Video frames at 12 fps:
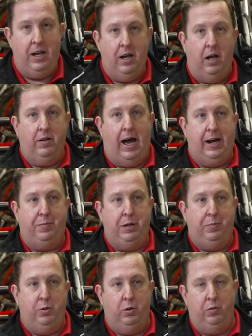A lot of
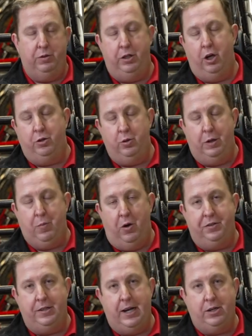people, doing
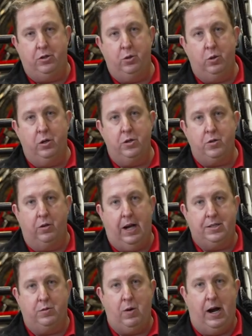multi-day tours or
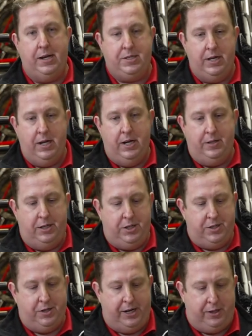lots of rides, they
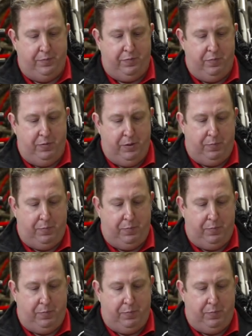just like the